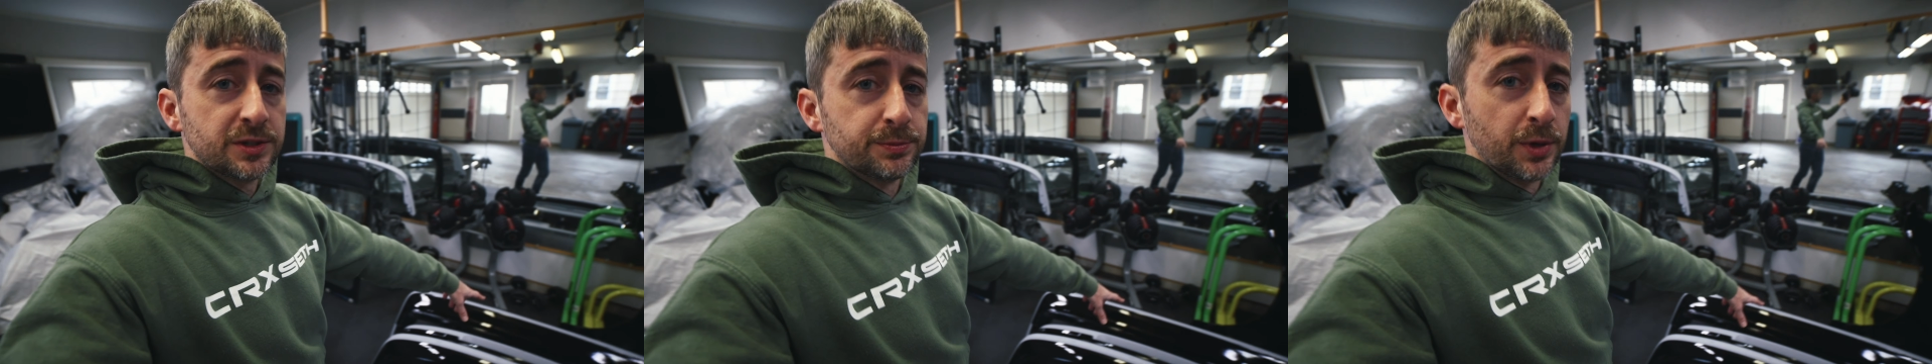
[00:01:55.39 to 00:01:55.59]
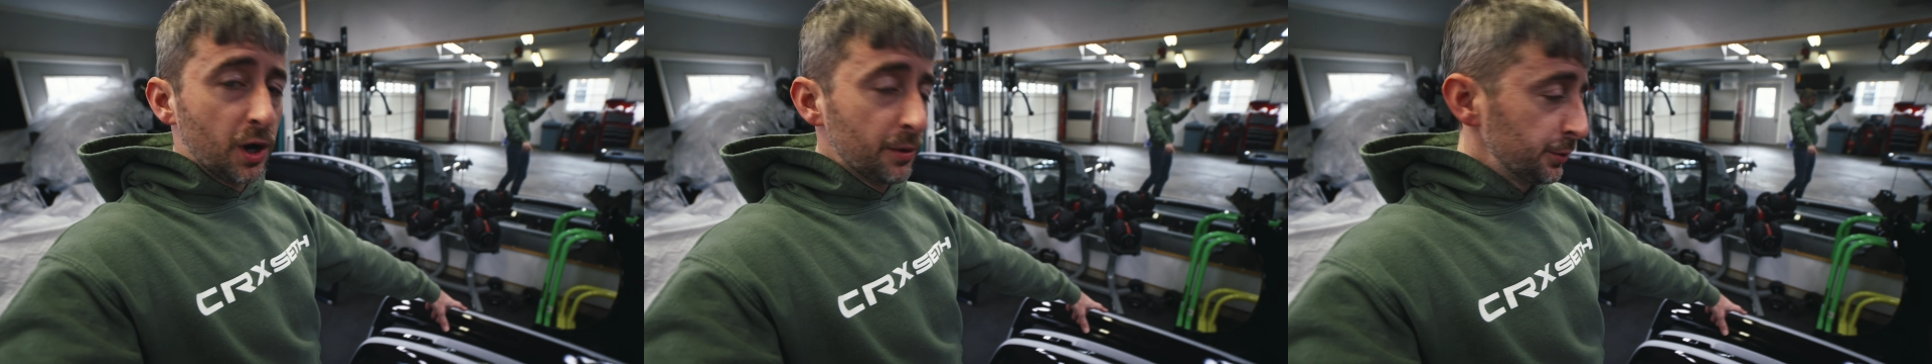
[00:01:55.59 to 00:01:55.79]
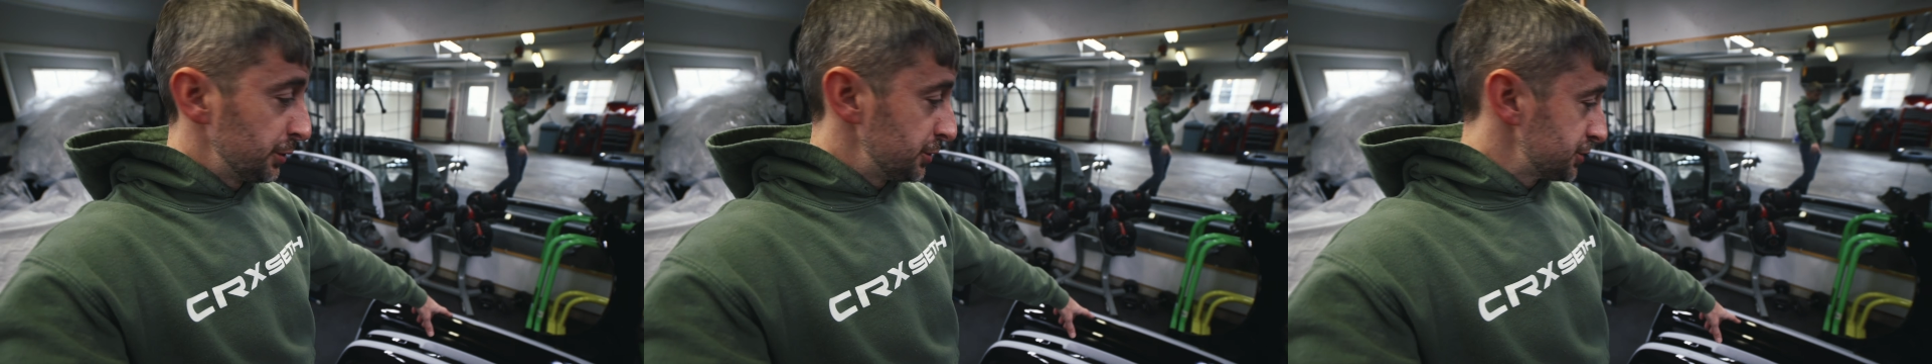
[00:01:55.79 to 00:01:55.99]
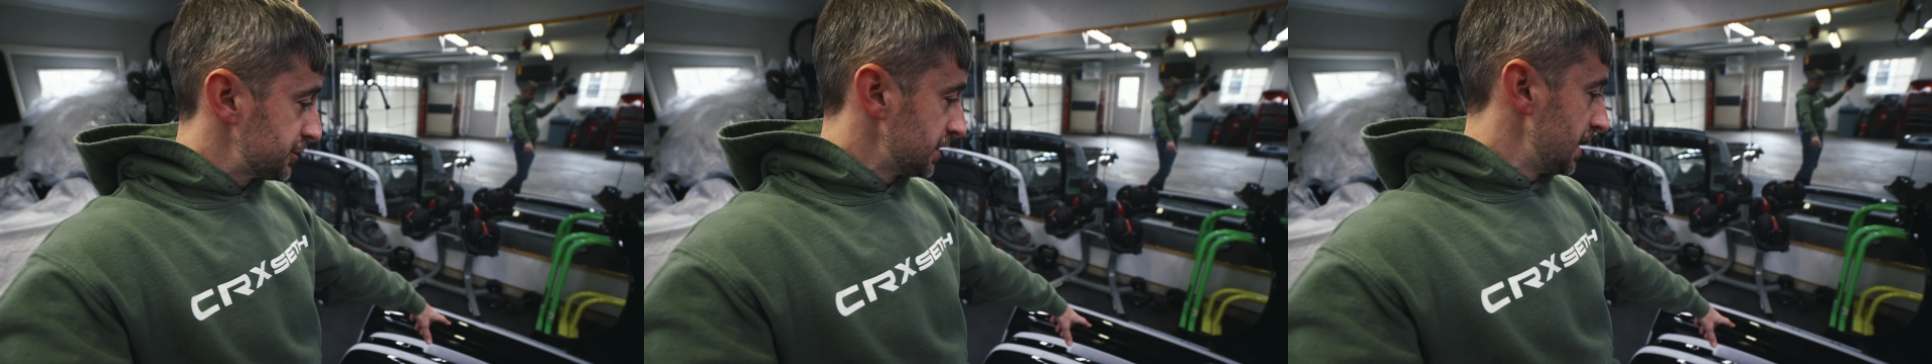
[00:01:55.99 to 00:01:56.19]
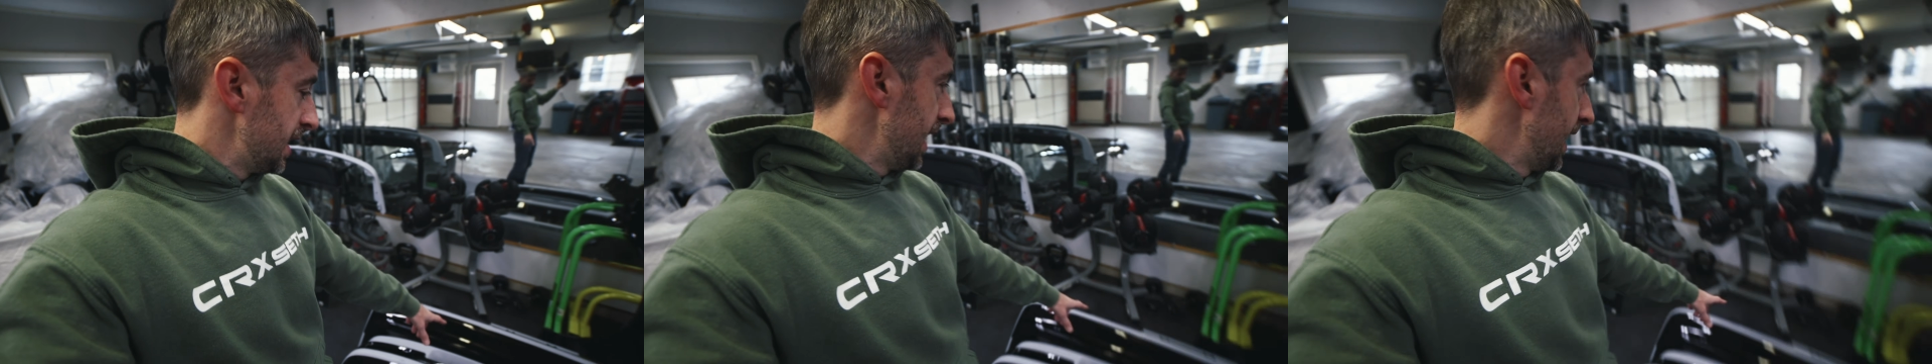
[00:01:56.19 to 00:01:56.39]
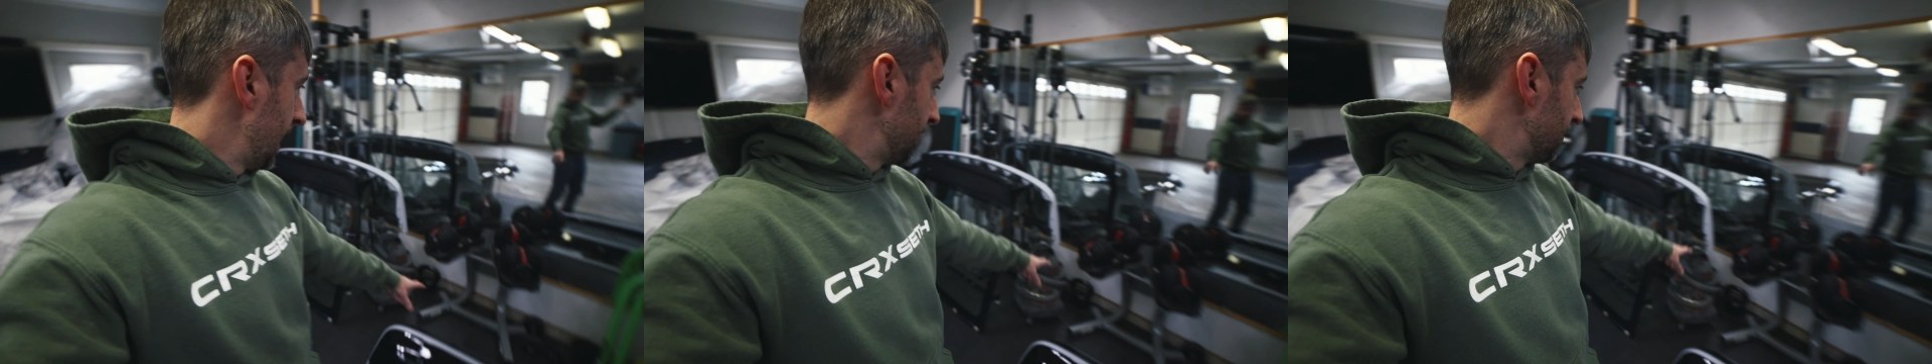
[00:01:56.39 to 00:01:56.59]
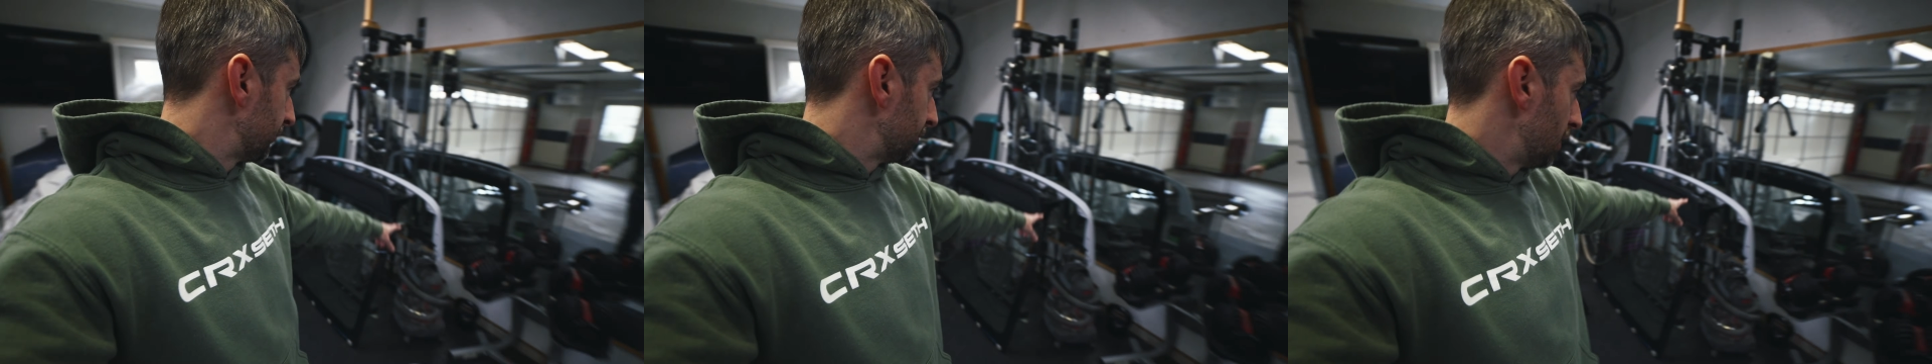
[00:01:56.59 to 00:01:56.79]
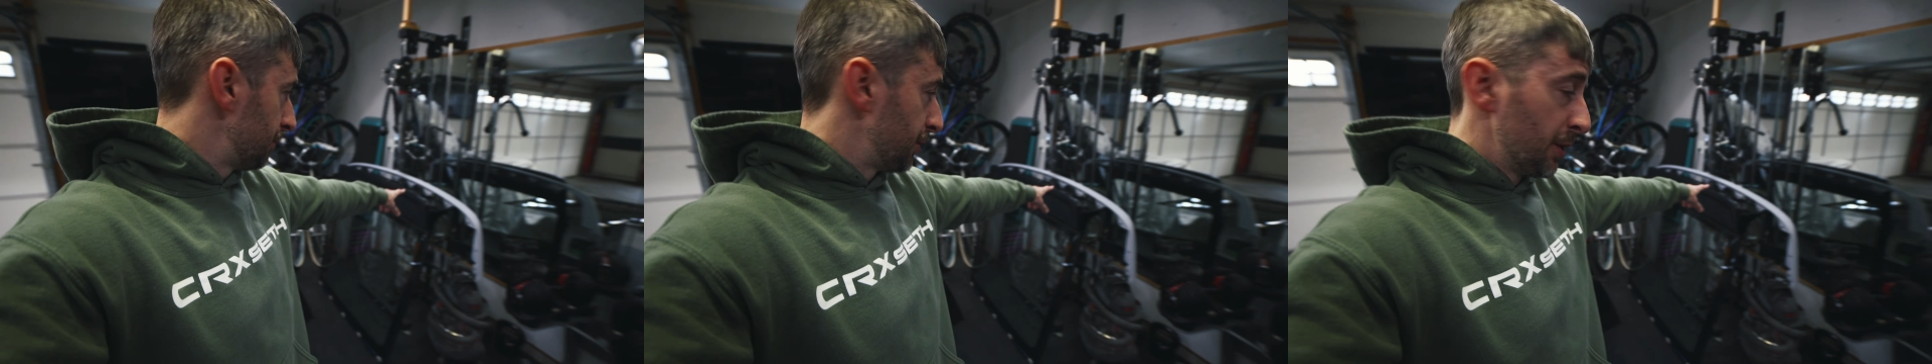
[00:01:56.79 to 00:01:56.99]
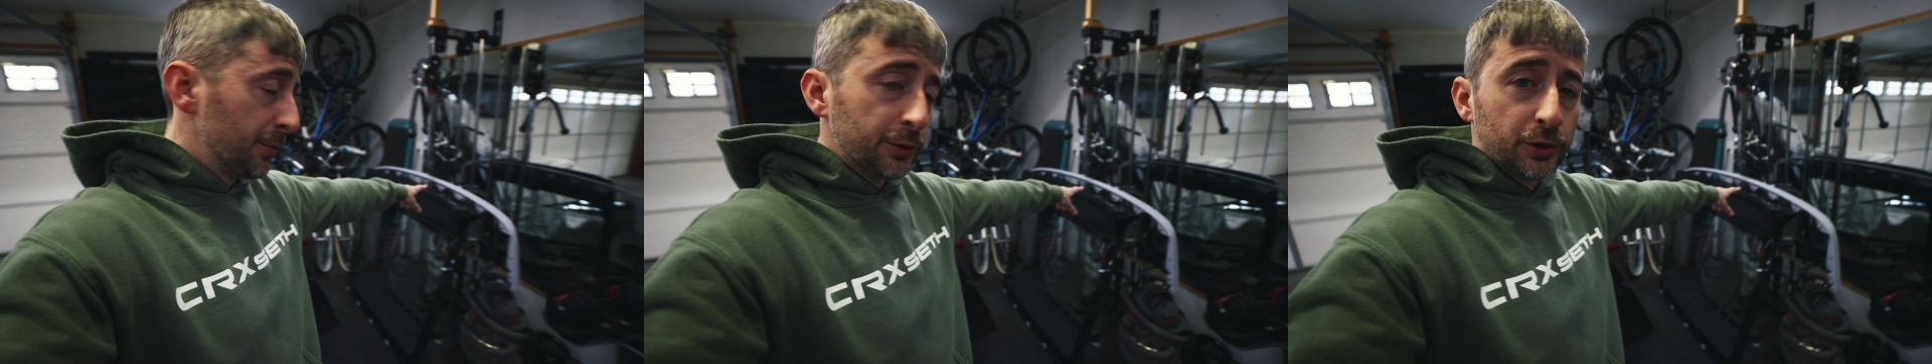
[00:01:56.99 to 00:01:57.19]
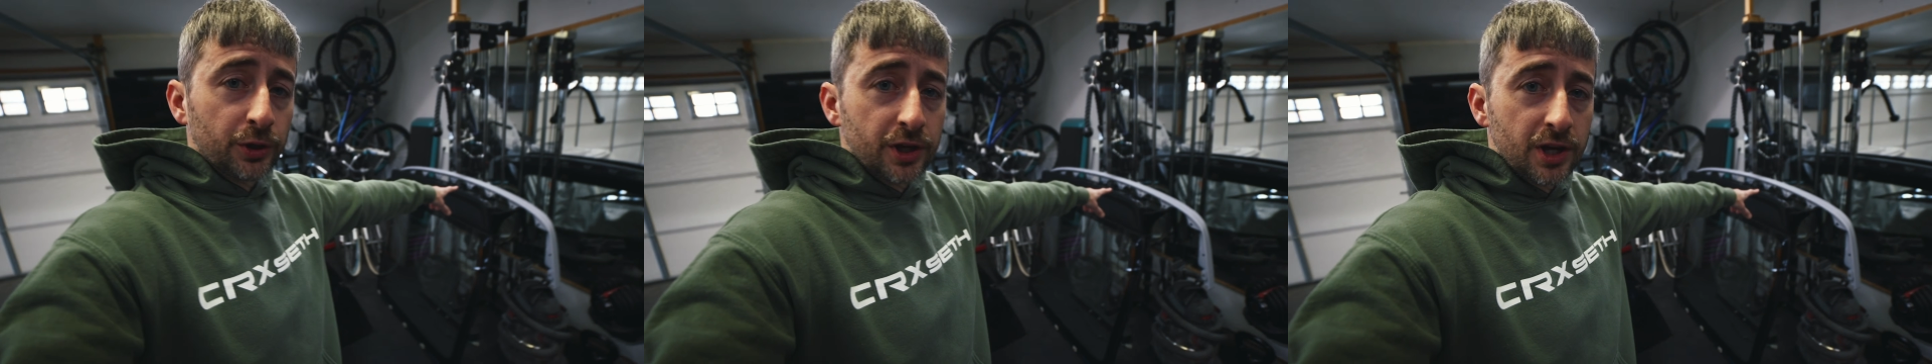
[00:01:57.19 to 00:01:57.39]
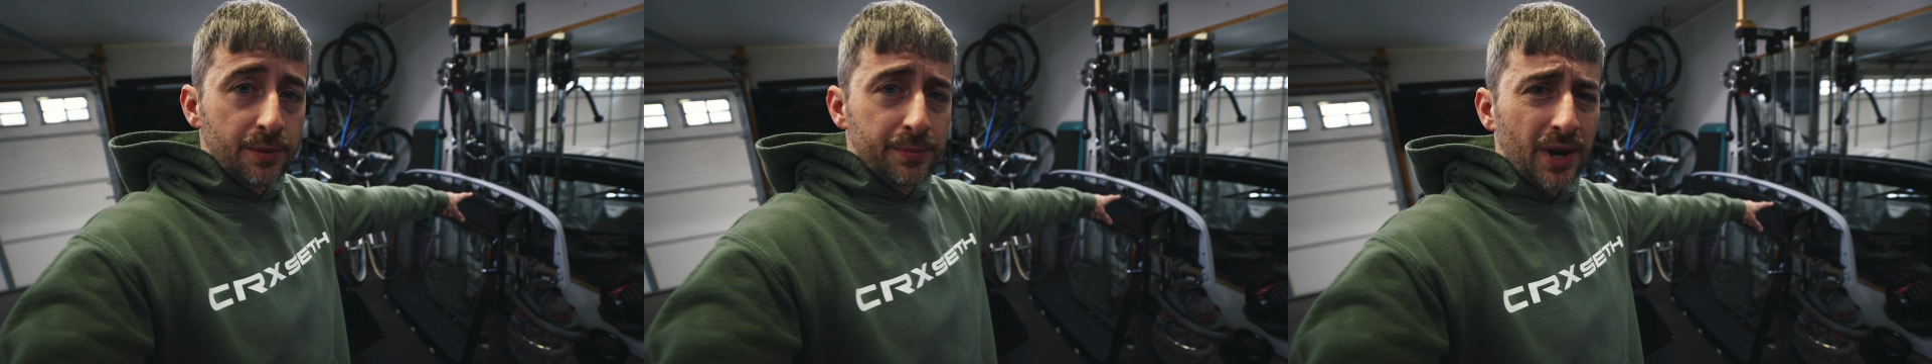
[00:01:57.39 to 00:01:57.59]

bumpers and the front bumper lip,